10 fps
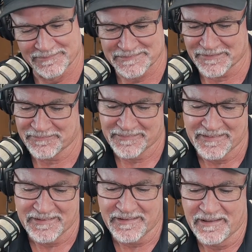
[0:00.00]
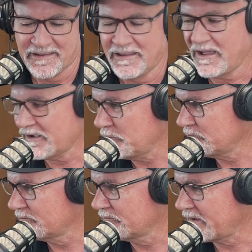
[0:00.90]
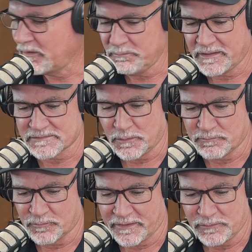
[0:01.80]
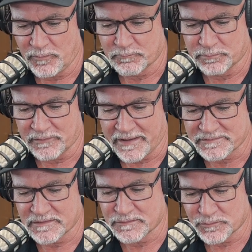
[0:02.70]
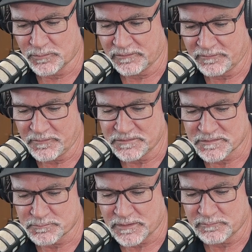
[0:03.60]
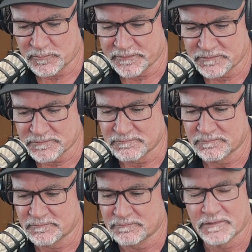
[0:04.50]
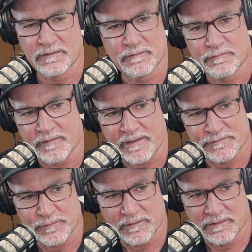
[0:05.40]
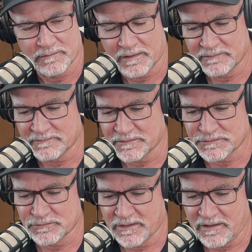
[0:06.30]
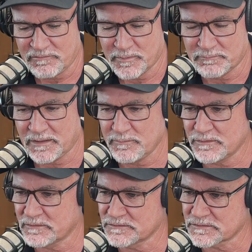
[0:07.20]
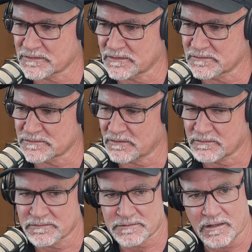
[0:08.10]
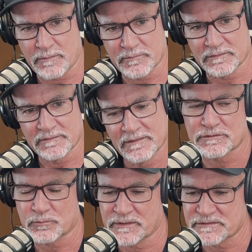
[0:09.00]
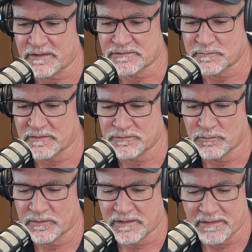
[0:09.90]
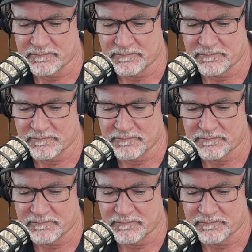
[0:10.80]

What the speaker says: So I hope that's helpful. I know I blasted through all of those, probably faster than I should have, but maybe you can just kind of start and stop, and so reach out to me if you want to.